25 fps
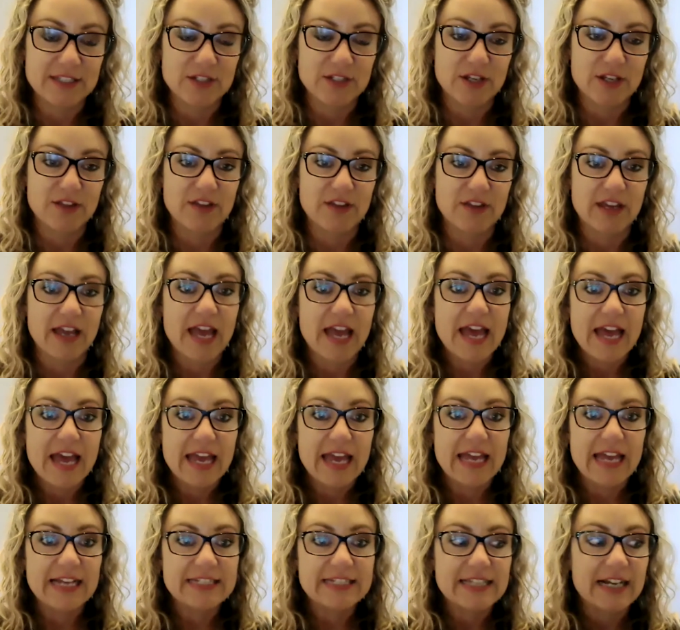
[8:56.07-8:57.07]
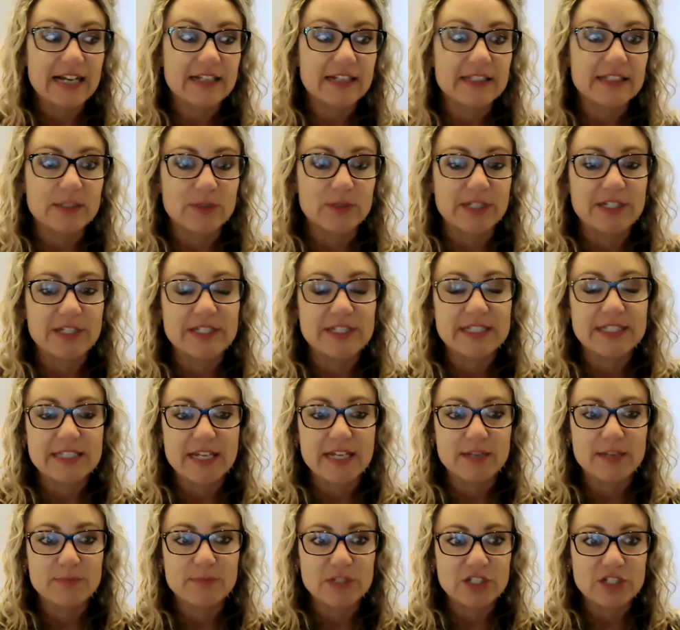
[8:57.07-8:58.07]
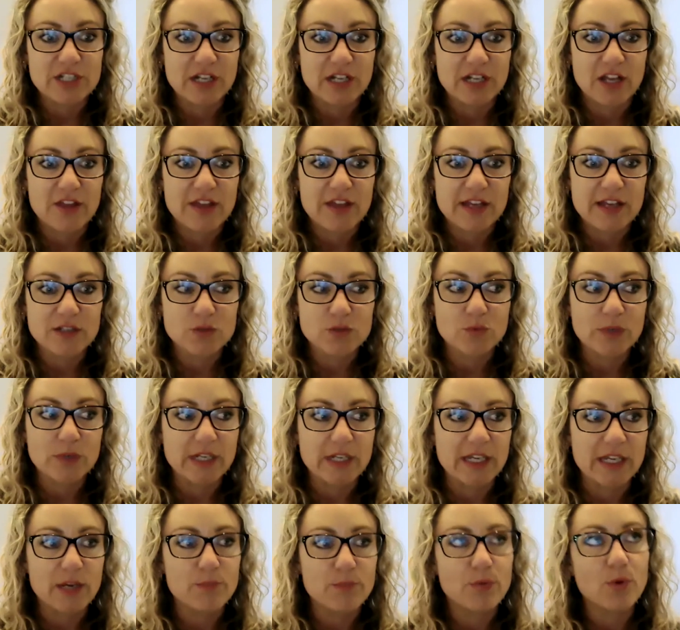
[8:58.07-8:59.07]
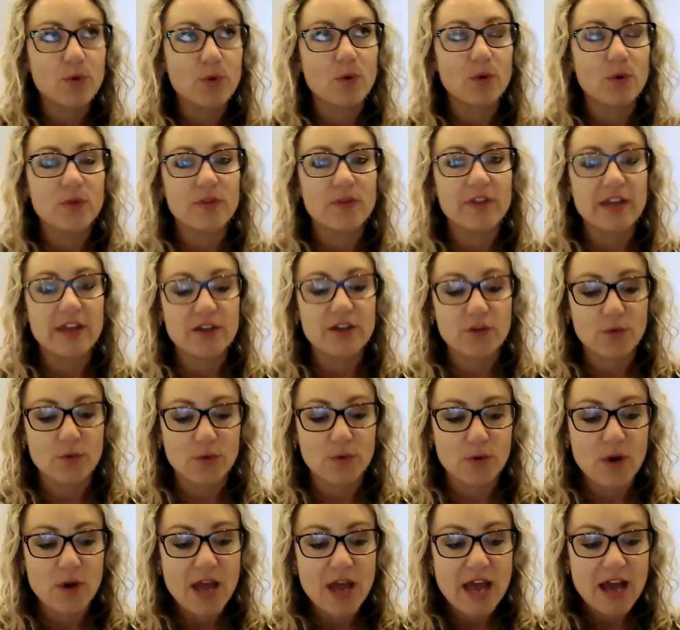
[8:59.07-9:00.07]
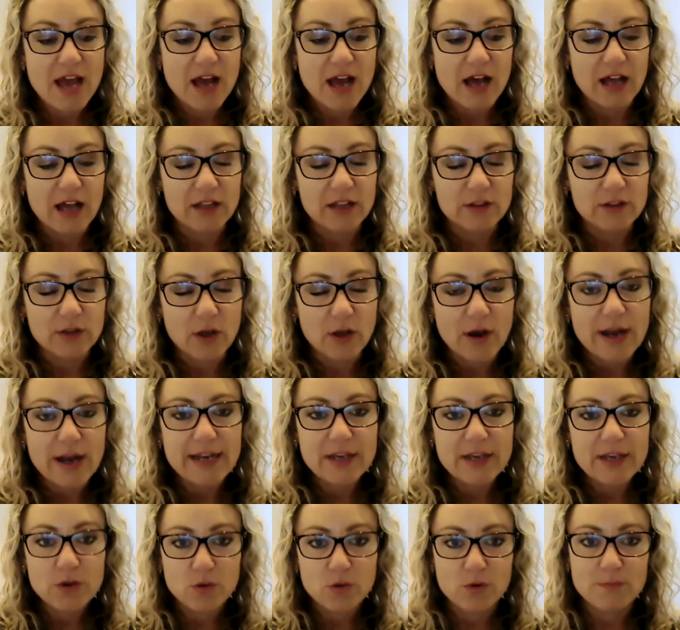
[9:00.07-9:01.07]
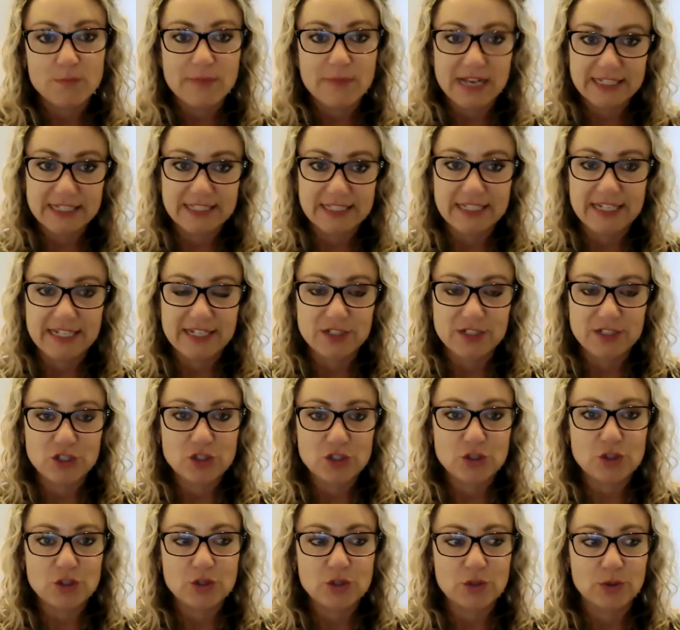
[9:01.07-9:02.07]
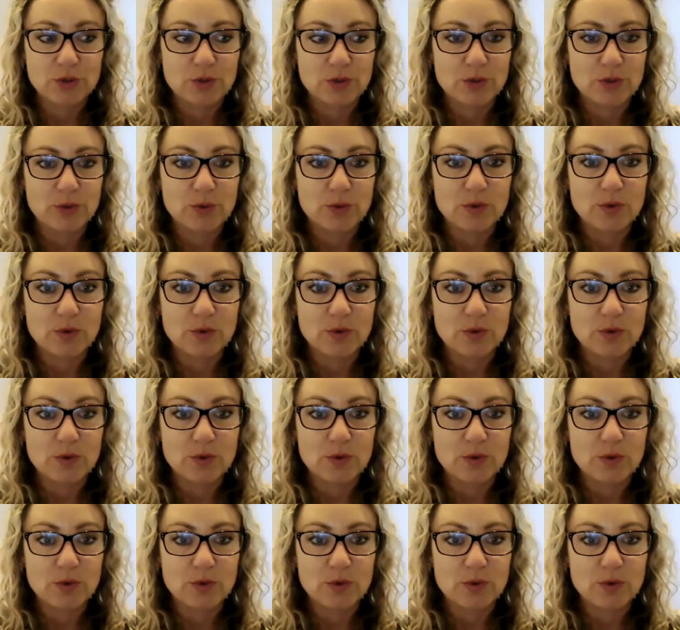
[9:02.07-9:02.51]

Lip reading: And I think exactly what you said, Michelle, I think it's really important that you're aligning your message to